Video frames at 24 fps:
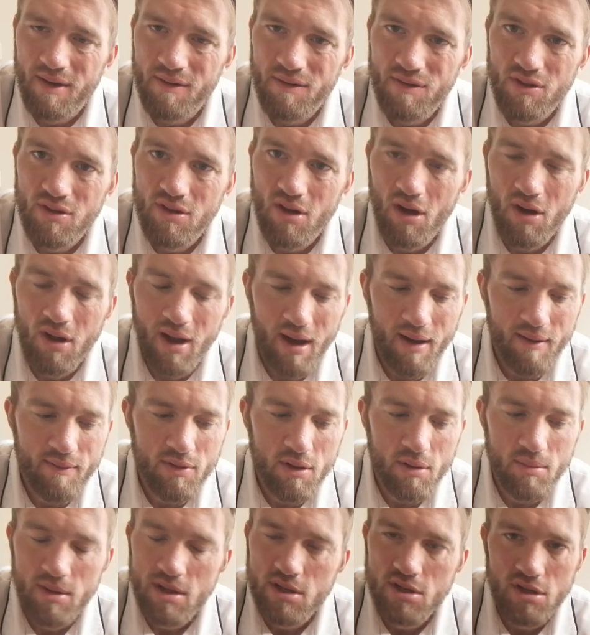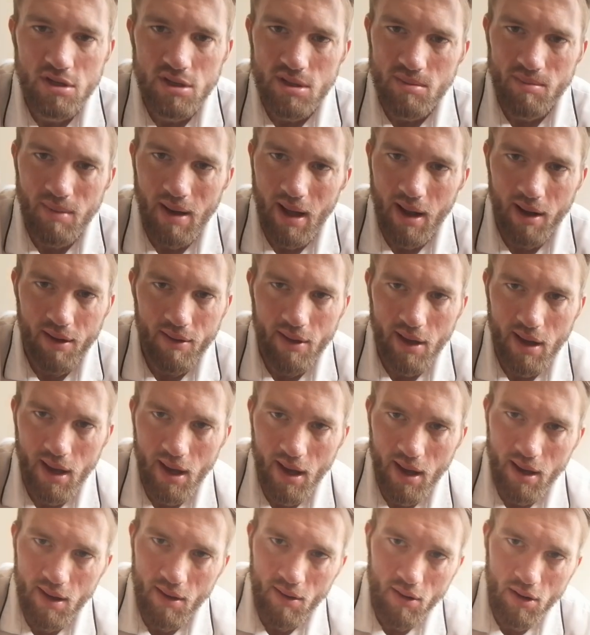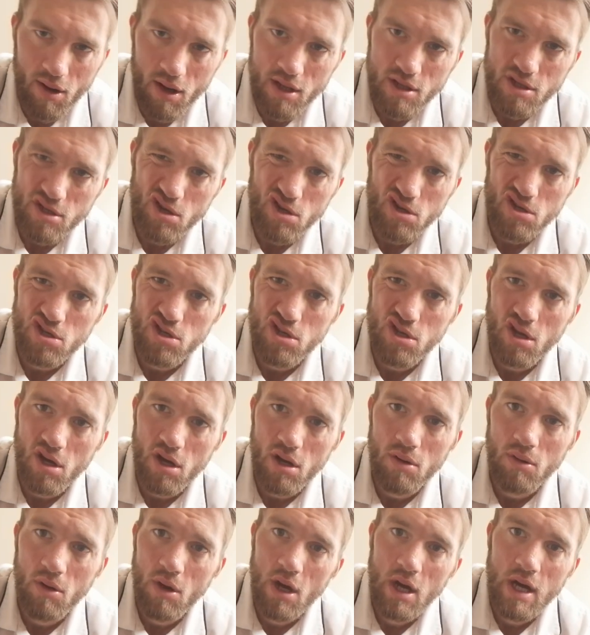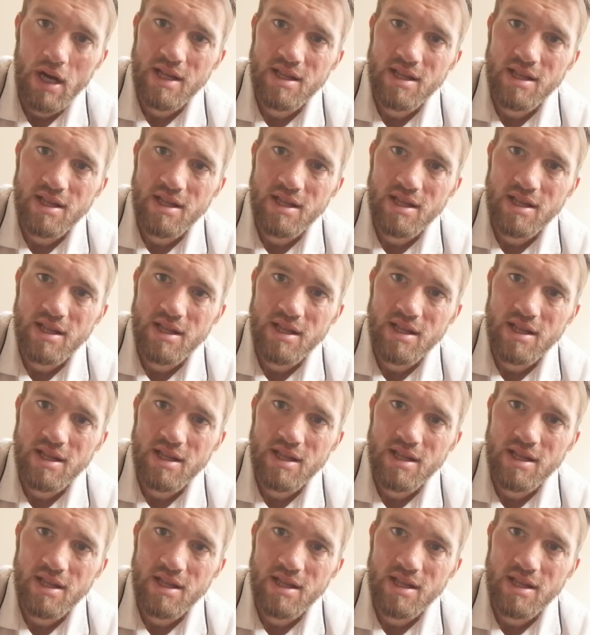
If you don't have them, it doesn't matter, okay, alright, as long as you know